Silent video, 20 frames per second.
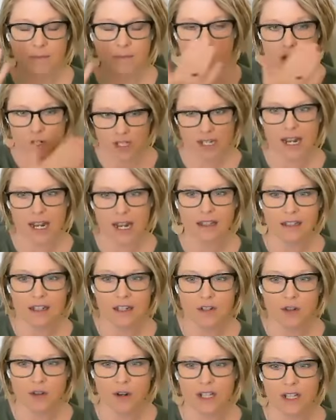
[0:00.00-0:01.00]

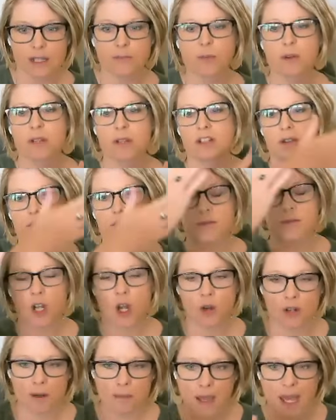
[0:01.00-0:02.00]
personality traits, but
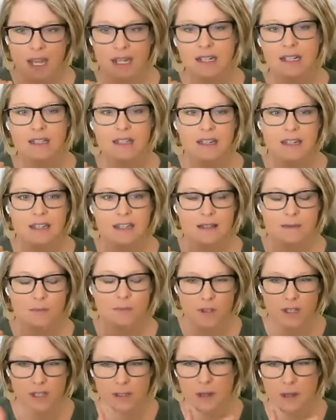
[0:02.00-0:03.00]
codependency is
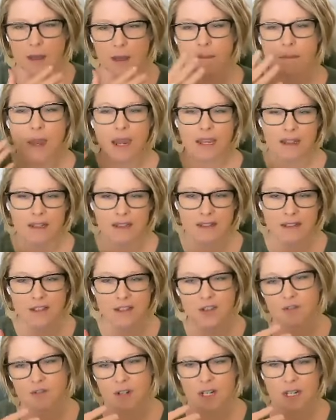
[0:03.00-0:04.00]
really a
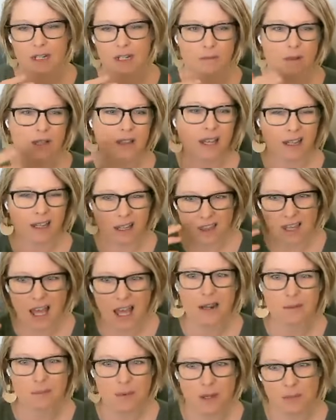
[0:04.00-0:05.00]
mainstream, like a
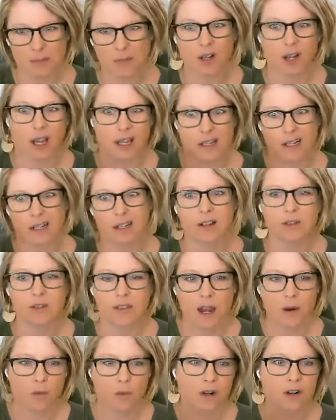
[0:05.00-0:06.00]
lot of people kind of know
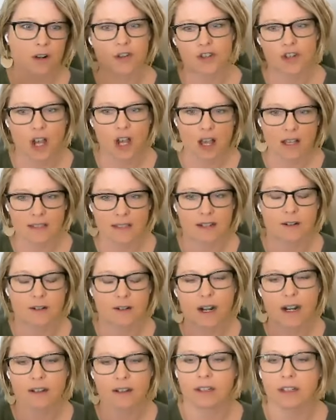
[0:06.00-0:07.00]
that word or toss it
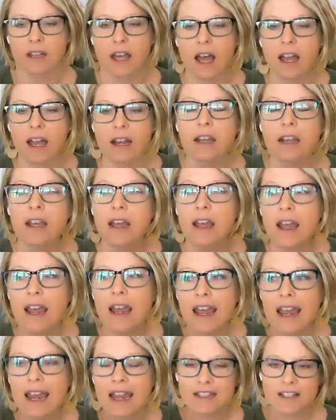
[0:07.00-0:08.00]
around a lot.
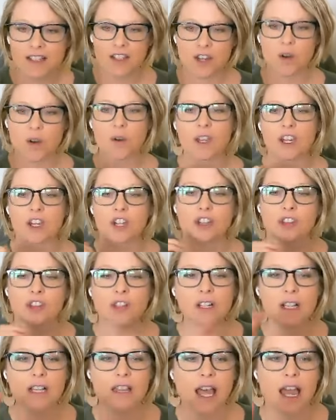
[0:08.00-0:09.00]
And so it could
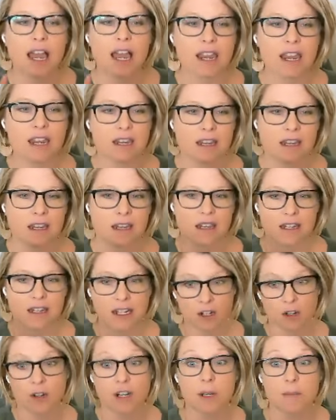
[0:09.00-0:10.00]
look like an
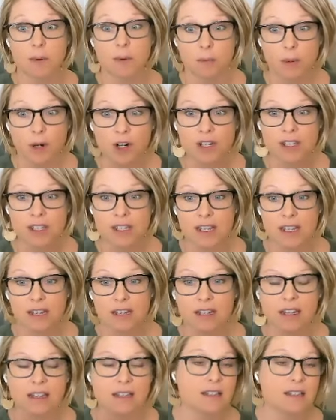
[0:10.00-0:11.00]
agreeable
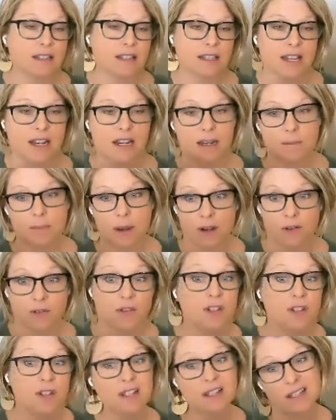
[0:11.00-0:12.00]
person isn't setting
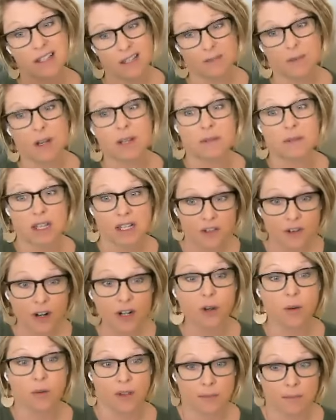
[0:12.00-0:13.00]
boundaries because sometimes they
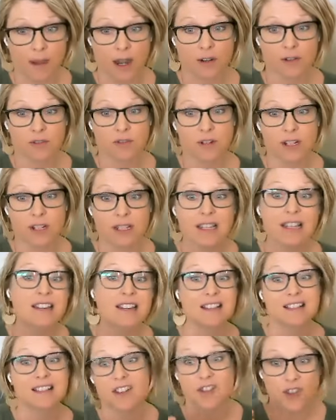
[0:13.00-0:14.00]
struggle with boundaries
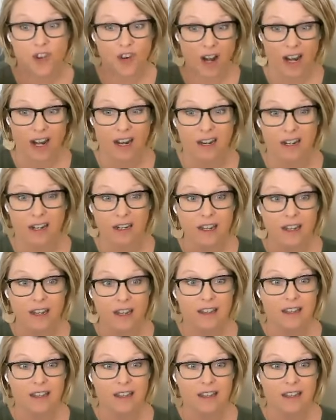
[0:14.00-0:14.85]
because they're trying